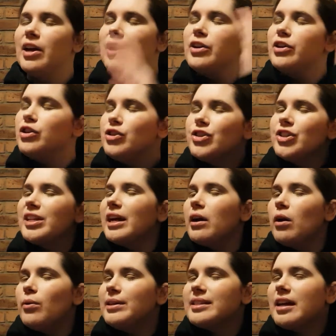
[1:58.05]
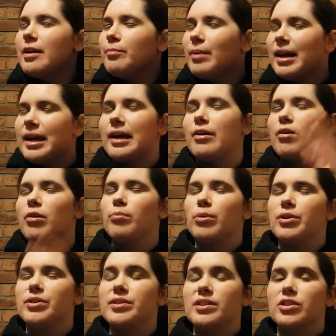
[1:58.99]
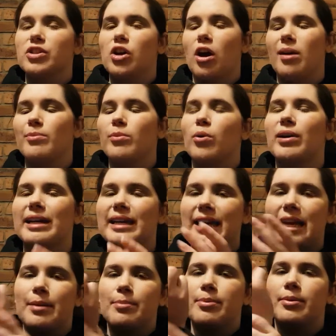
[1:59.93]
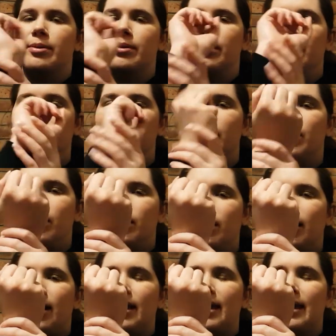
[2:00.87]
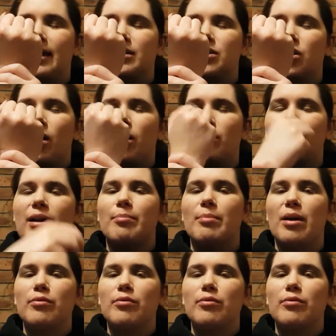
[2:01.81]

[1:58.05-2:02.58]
Usually I always have my hair up most of the time or I keep a hair tie around my